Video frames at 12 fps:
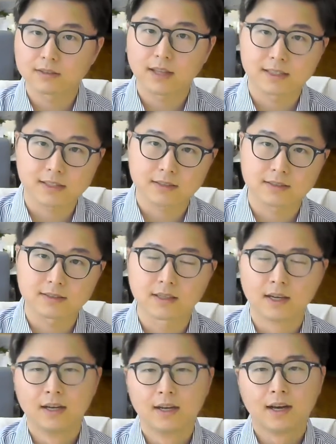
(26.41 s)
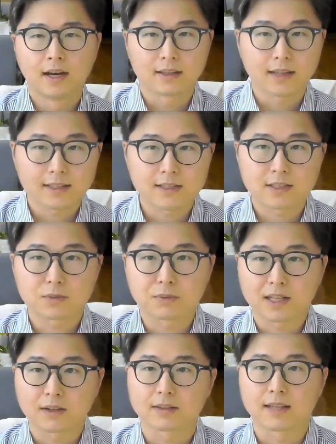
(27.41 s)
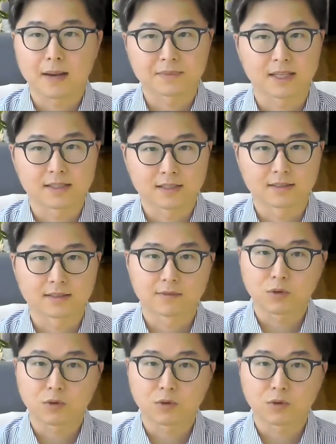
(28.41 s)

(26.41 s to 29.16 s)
the lectures without the lab sessions.